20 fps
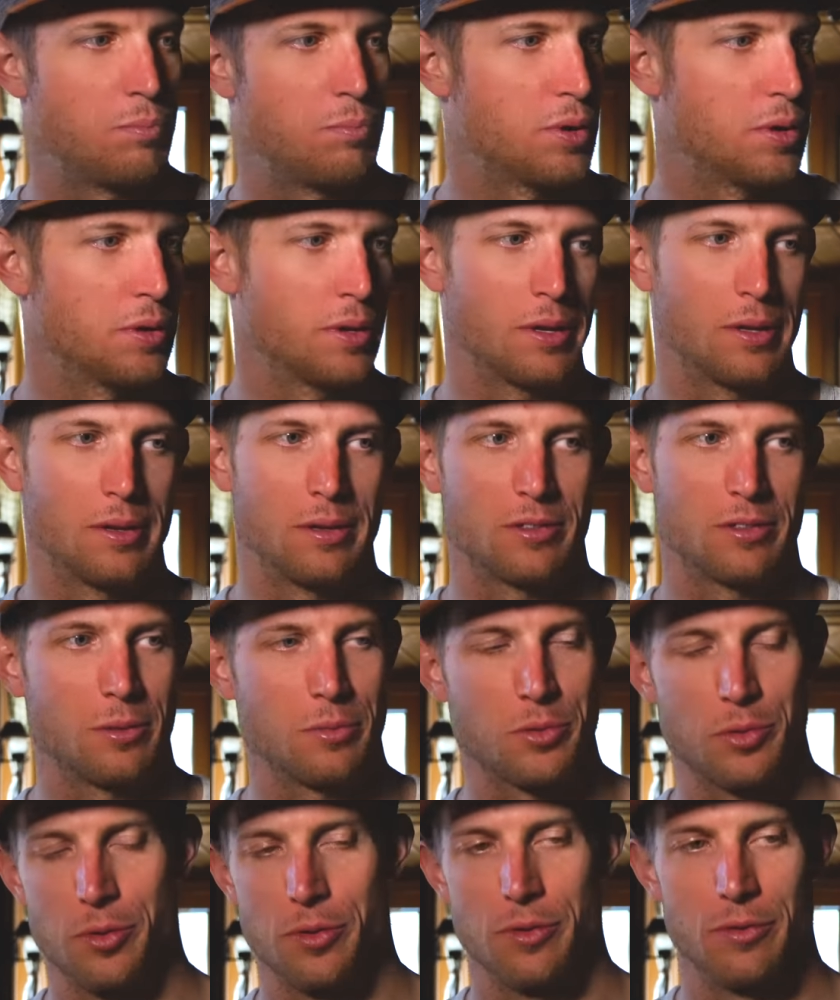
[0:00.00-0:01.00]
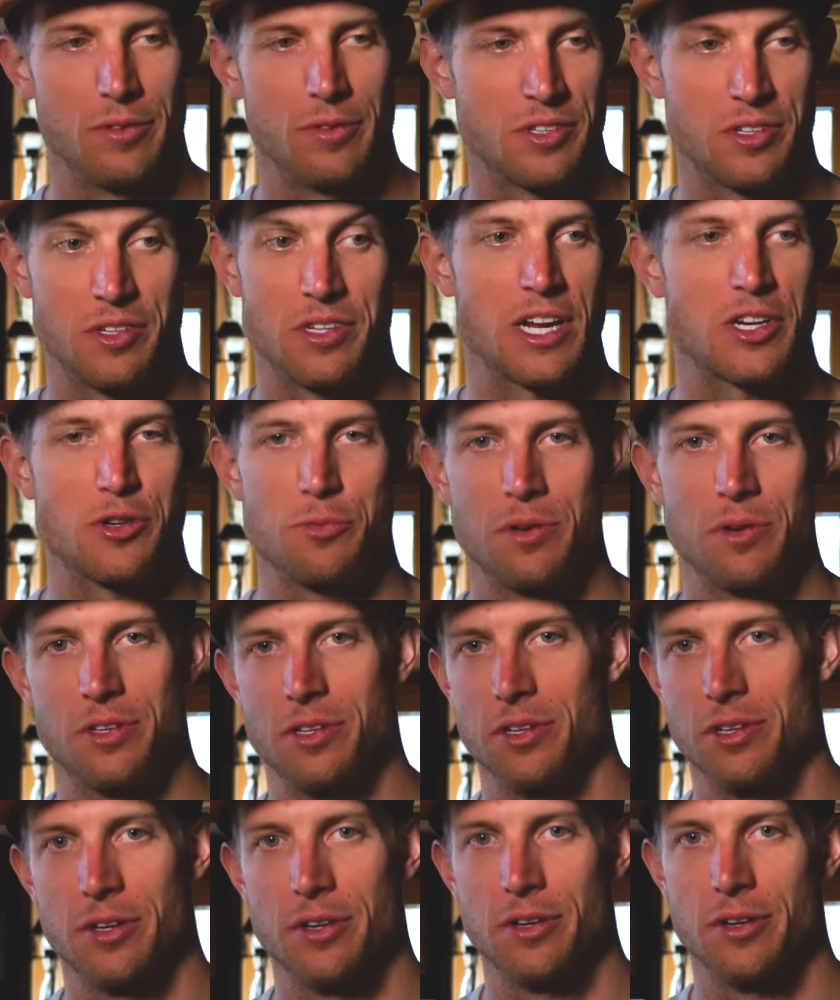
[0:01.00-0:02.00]
putting some sort of, it's a
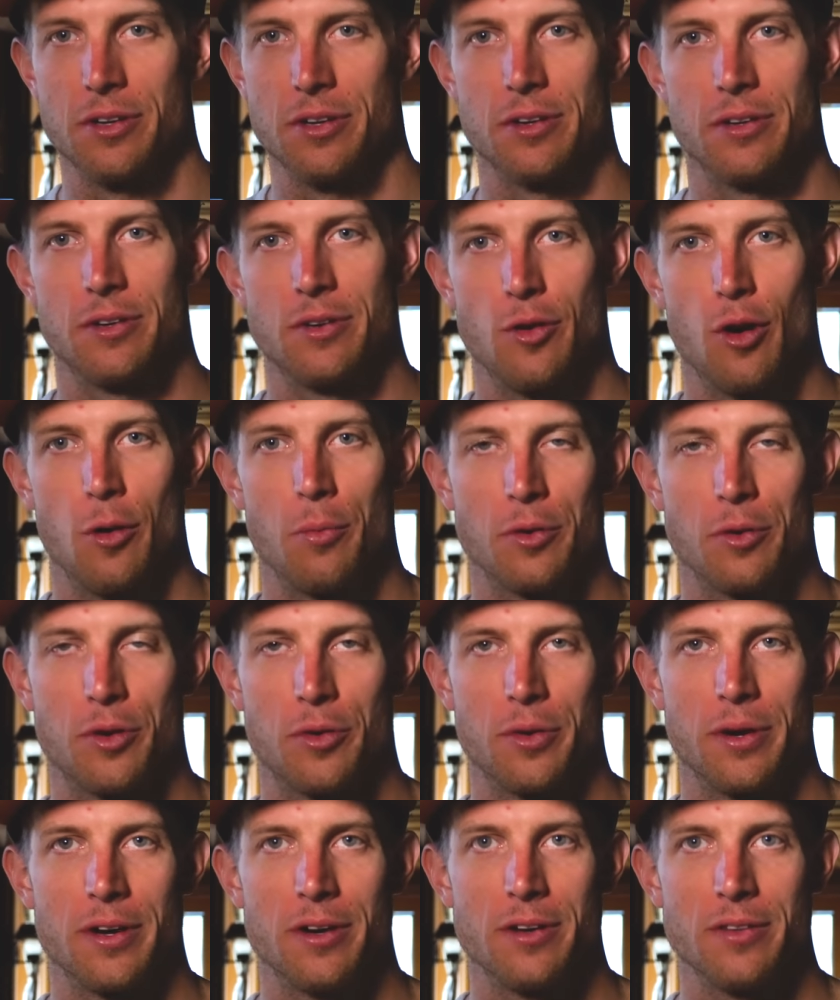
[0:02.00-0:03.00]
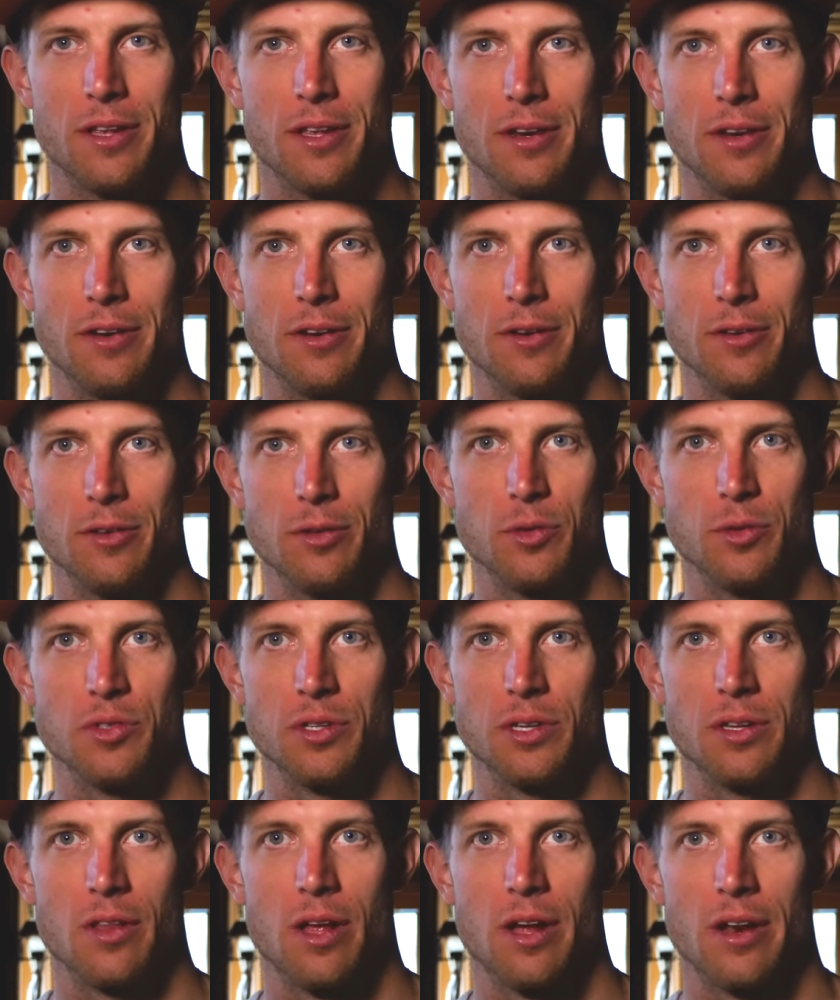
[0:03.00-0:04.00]
detriment to your normal career, then you're
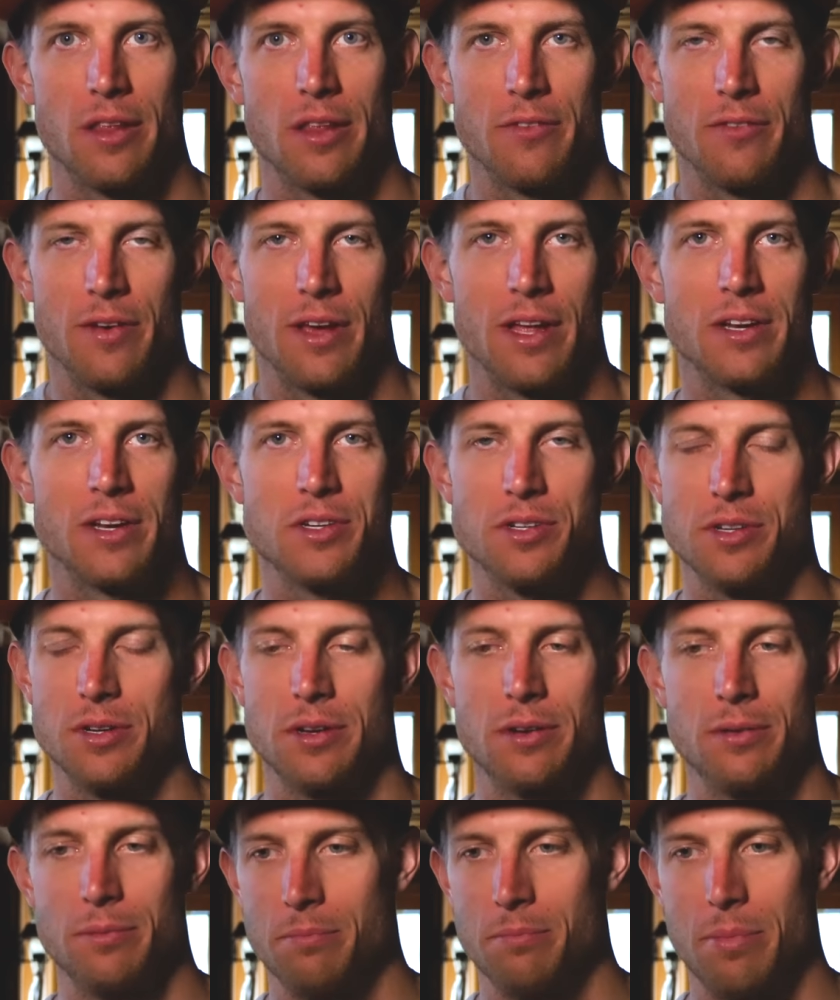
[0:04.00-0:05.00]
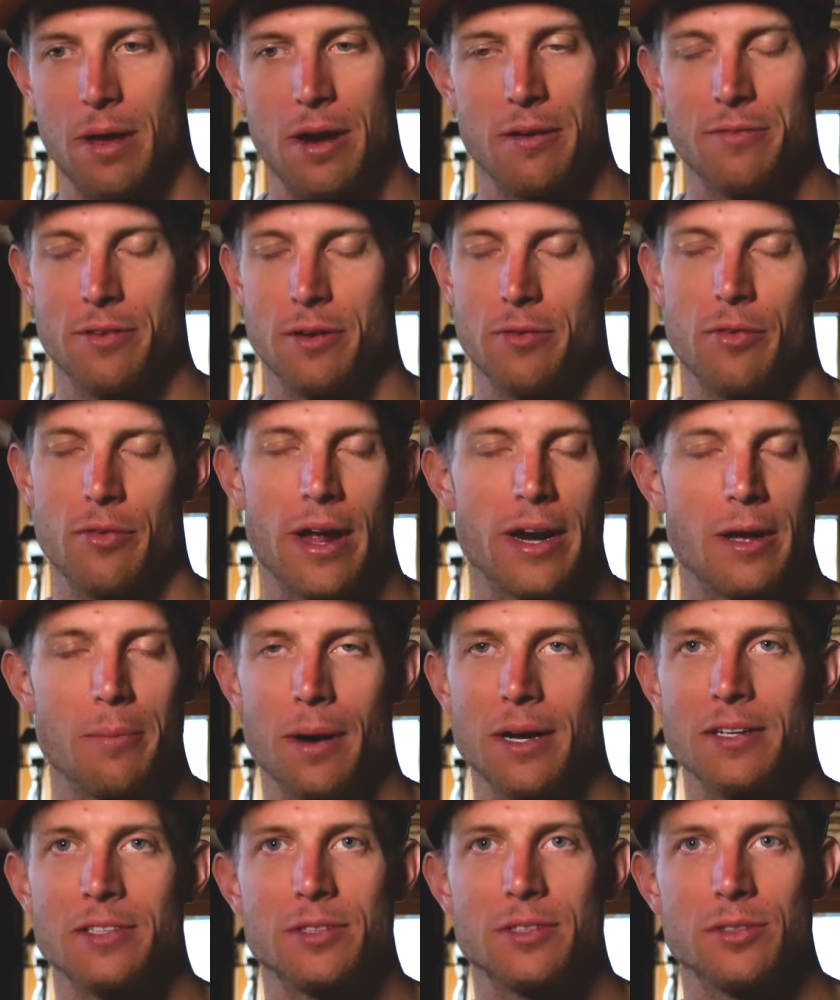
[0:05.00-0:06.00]
losing a lot of the advantage and benefit of riding a
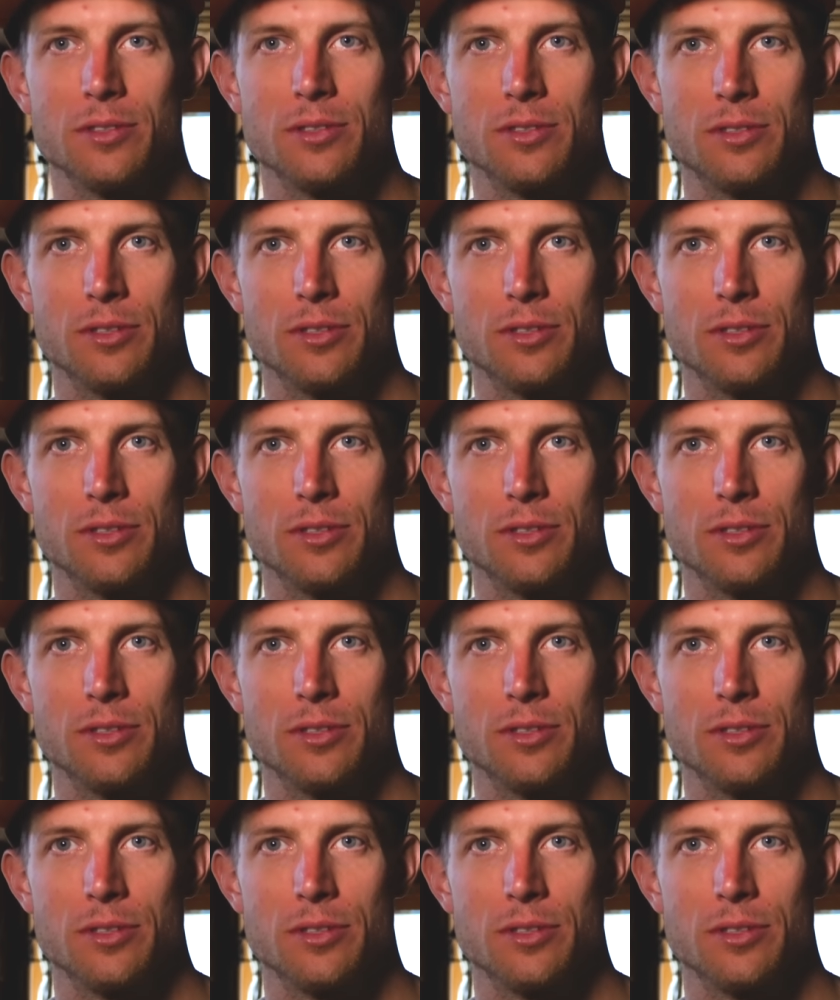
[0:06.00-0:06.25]
bicycle.